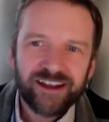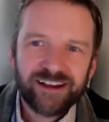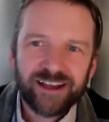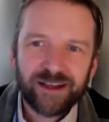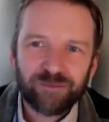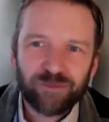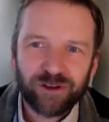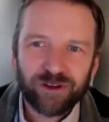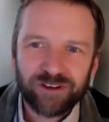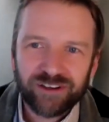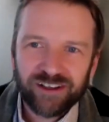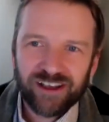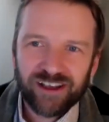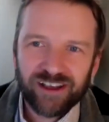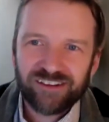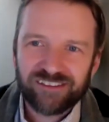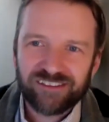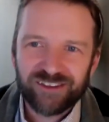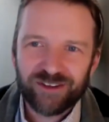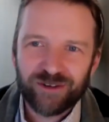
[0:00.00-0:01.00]
Katie, I'm going to
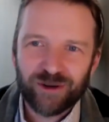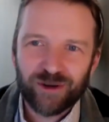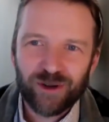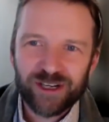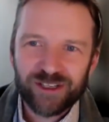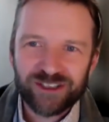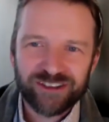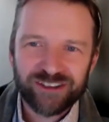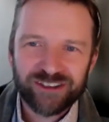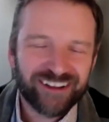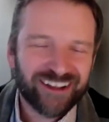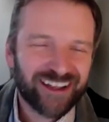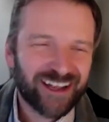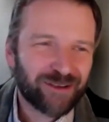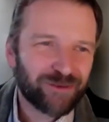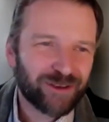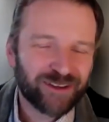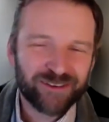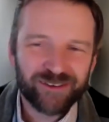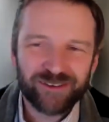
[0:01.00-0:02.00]
ask you a question that
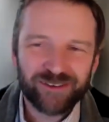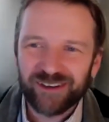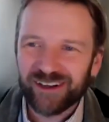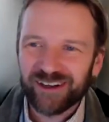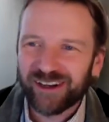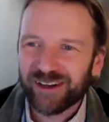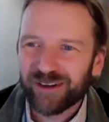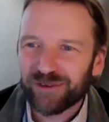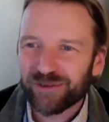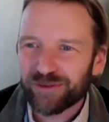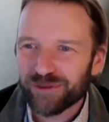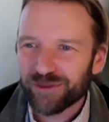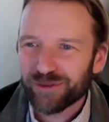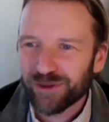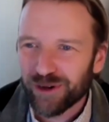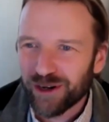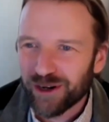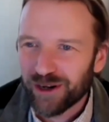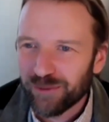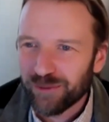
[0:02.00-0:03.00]
came in
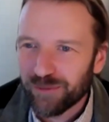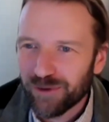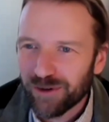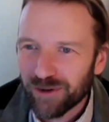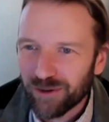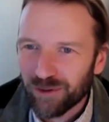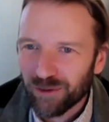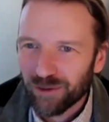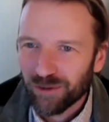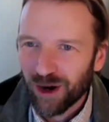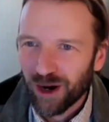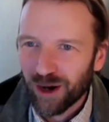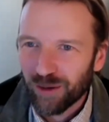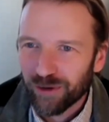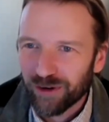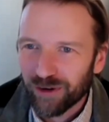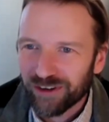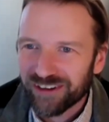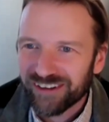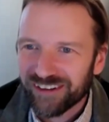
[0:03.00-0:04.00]
from
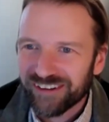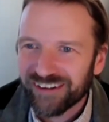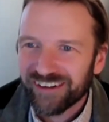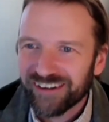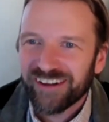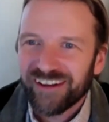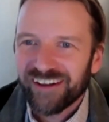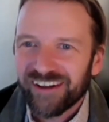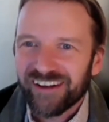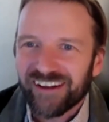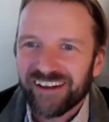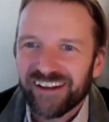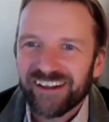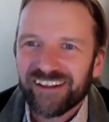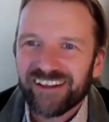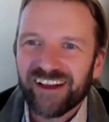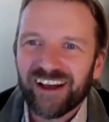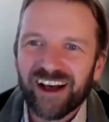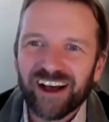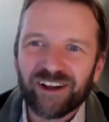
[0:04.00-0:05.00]
Robert.
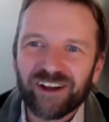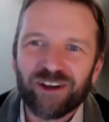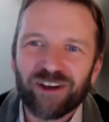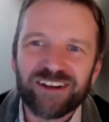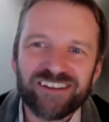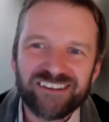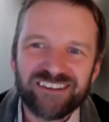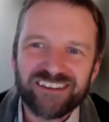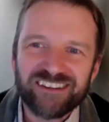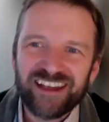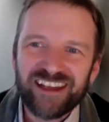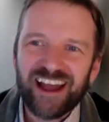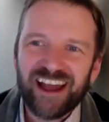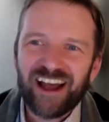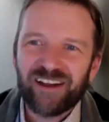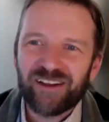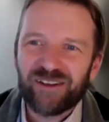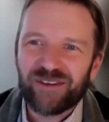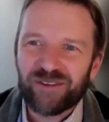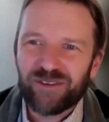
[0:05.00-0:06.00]
Great to see
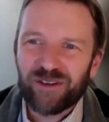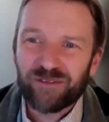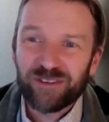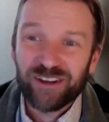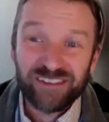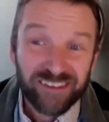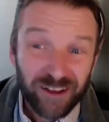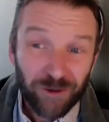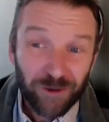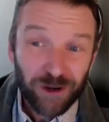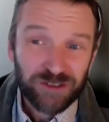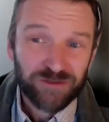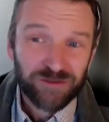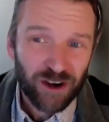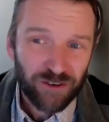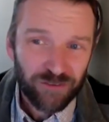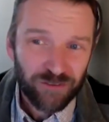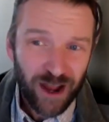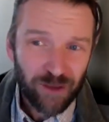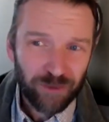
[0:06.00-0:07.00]
how you've distinguished
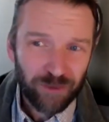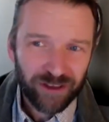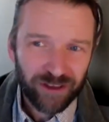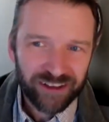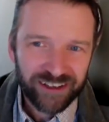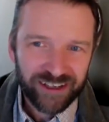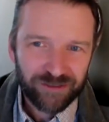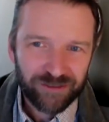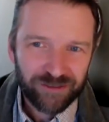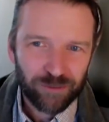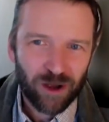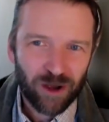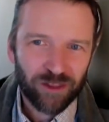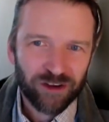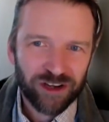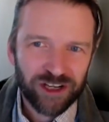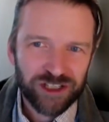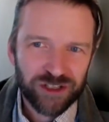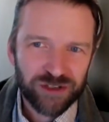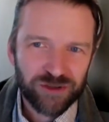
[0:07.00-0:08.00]
verifiability from
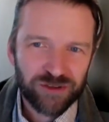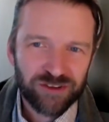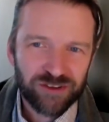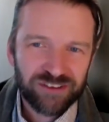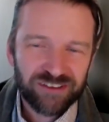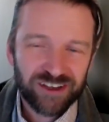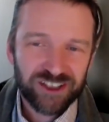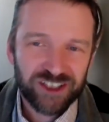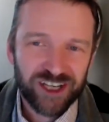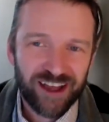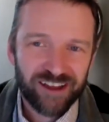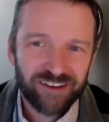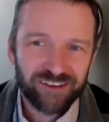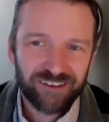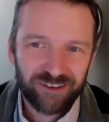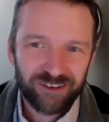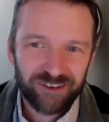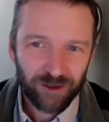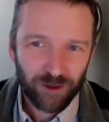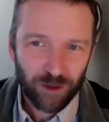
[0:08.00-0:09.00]
other issues such
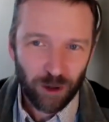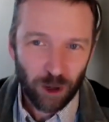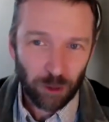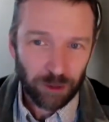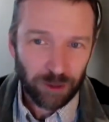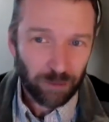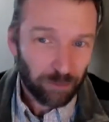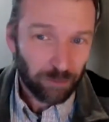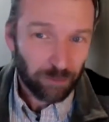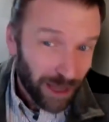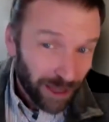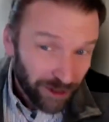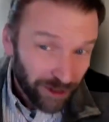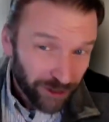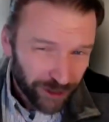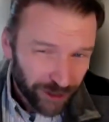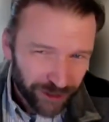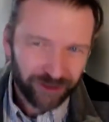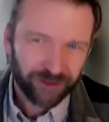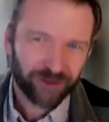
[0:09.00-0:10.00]
as, quote,
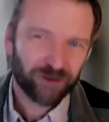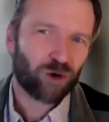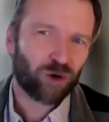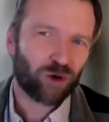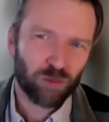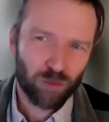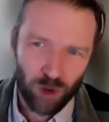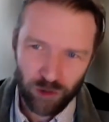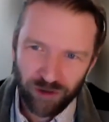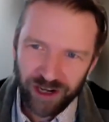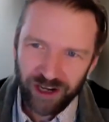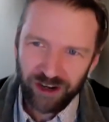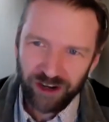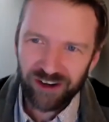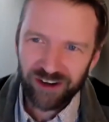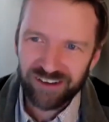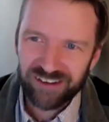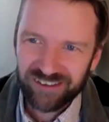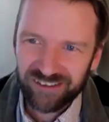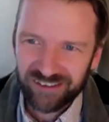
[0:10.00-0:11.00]
better, more
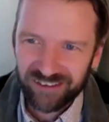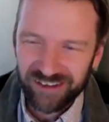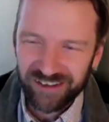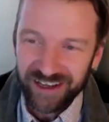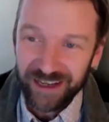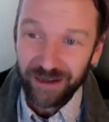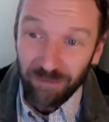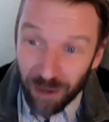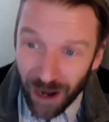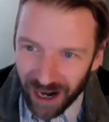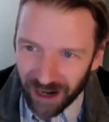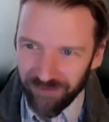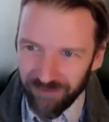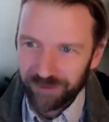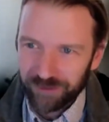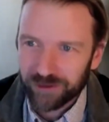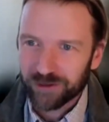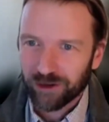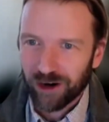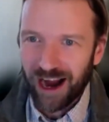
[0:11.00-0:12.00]
rigorous,
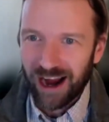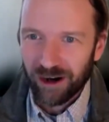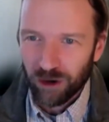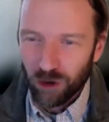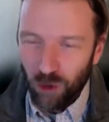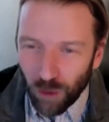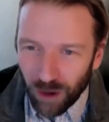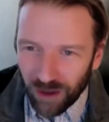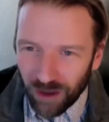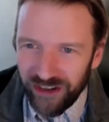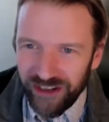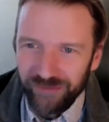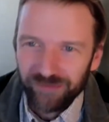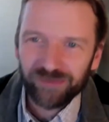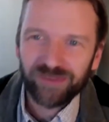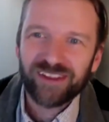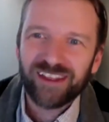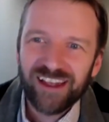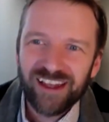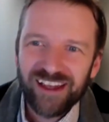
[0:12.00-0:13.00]
impactful, or higher
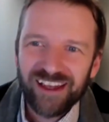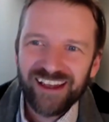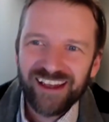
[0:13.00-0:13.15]
quality.